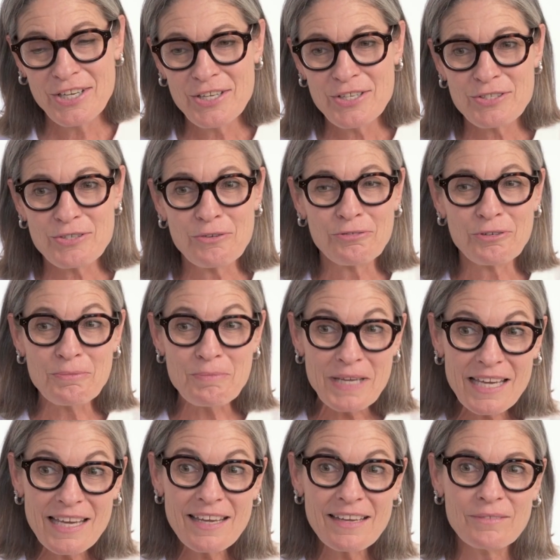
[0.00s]
So for
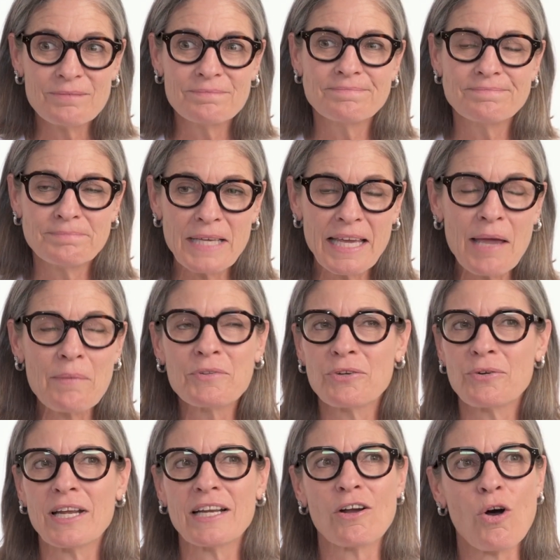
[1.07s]
me, being able to
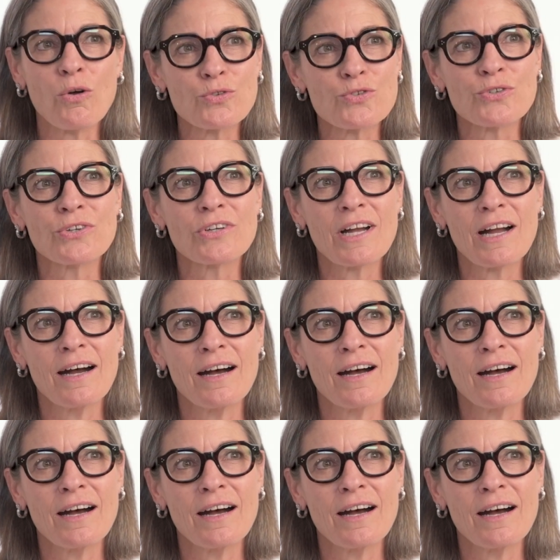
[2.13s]
create a culture